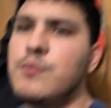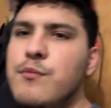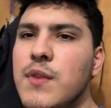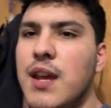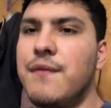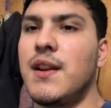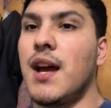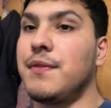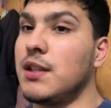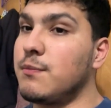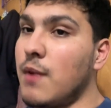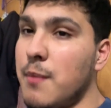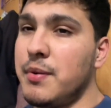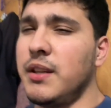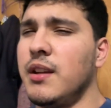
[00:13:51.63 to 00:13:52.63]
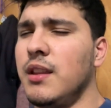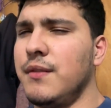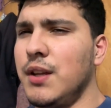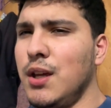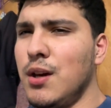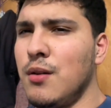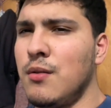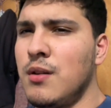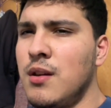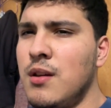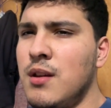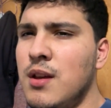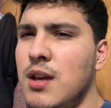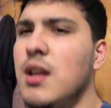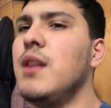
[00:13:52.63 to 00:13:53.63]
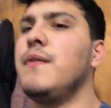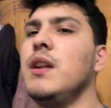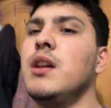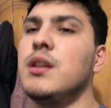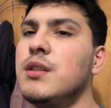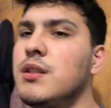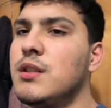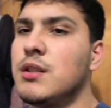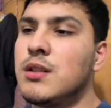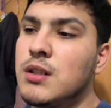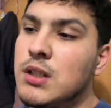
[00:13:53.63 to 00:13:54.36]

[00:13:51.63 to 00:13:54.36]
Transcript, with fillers: If not, this might be the end of the video. And if it is,